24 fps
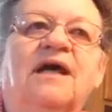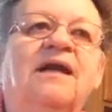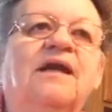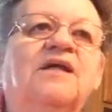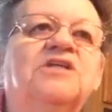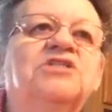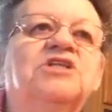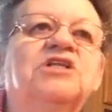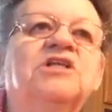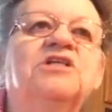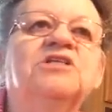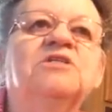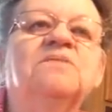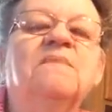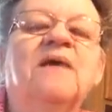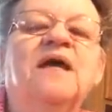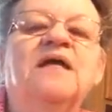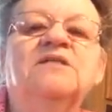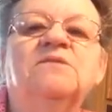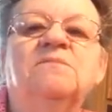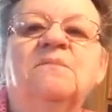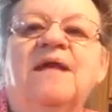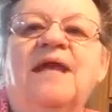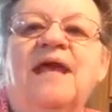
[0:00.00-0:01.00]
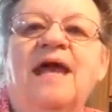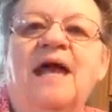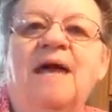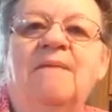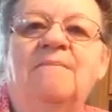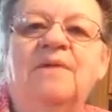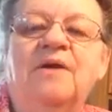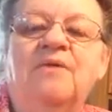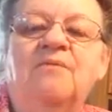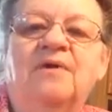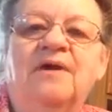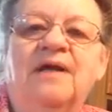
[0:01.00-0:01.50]
she just makes me
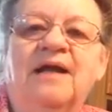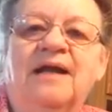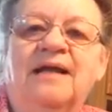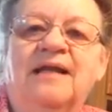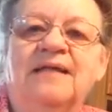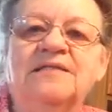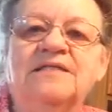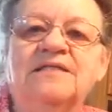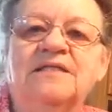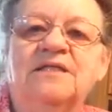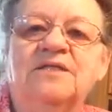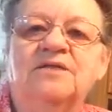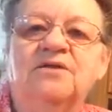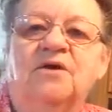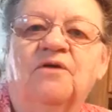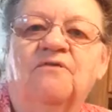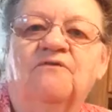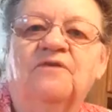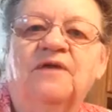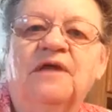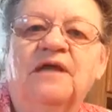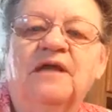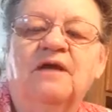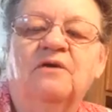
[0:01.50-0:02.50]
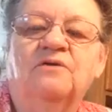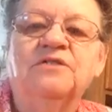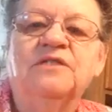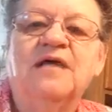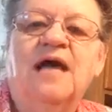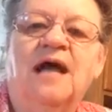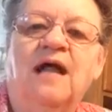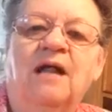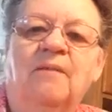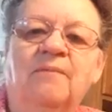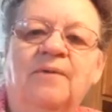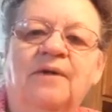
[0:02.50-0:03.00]
happy when I listen to her videos.
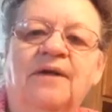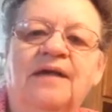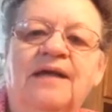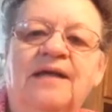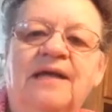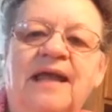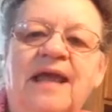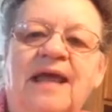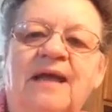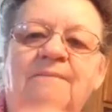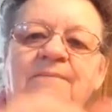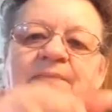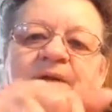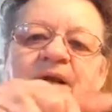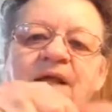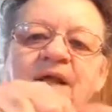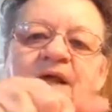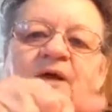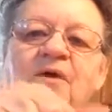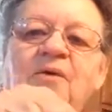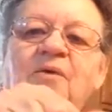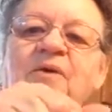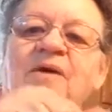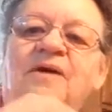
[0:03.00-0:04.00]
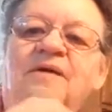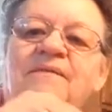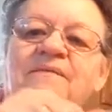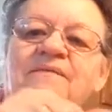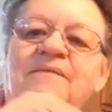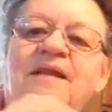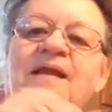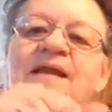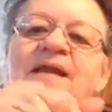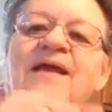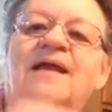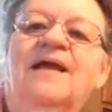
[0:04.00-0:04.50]
I'll put it down below
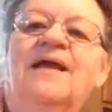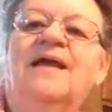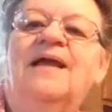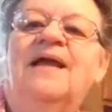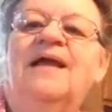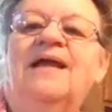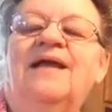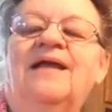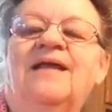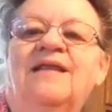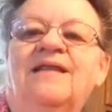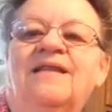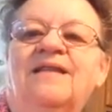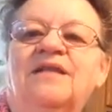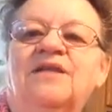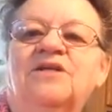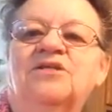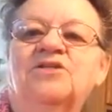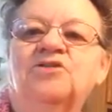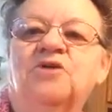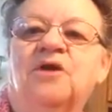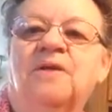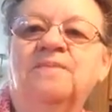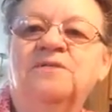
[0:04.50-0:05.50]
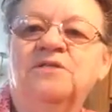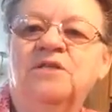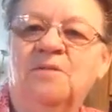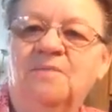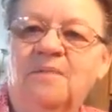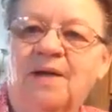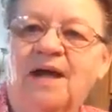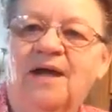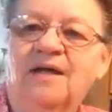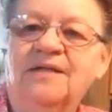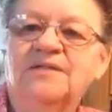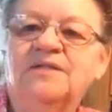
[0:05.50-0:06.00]
in the description
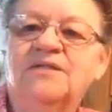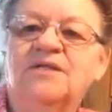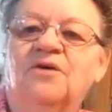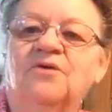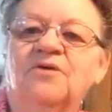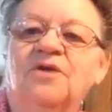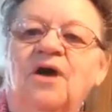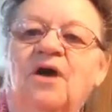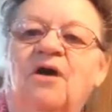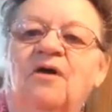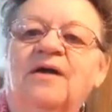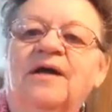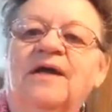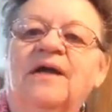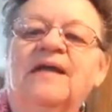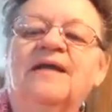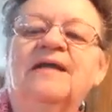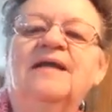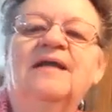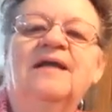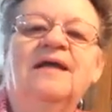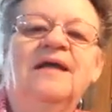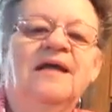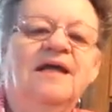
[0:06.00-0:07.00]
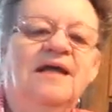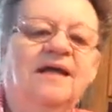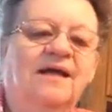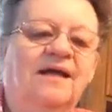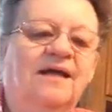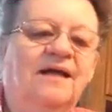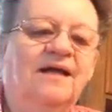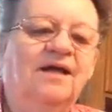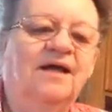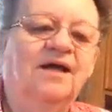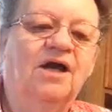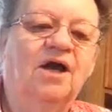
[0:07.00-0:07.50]
box so y'all can
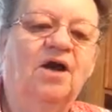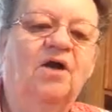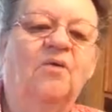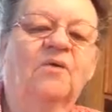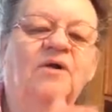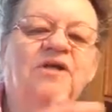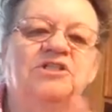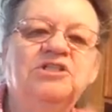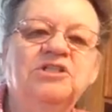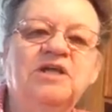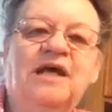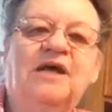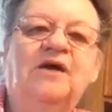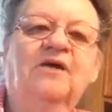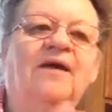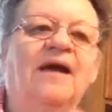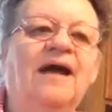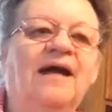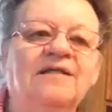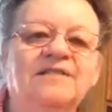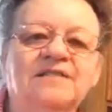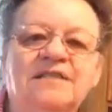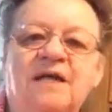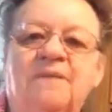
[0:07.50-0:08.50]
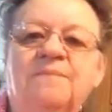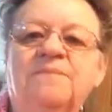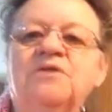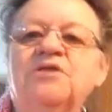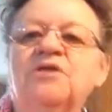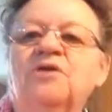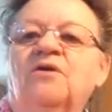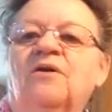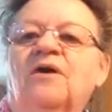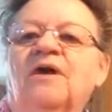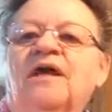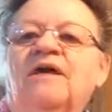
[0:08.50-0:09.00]
go and check her out, sub
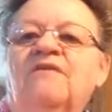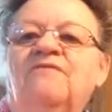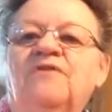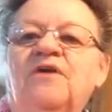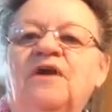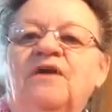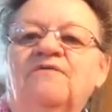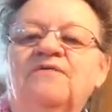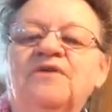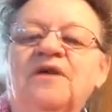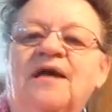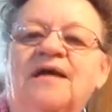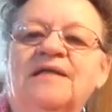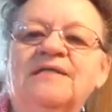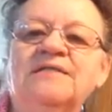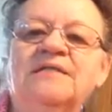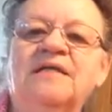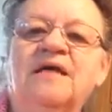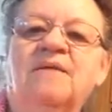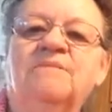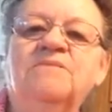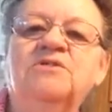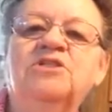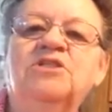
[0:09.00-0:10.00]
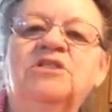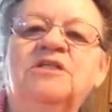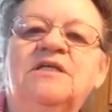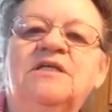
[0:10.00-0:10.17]
to her if you have not subbed.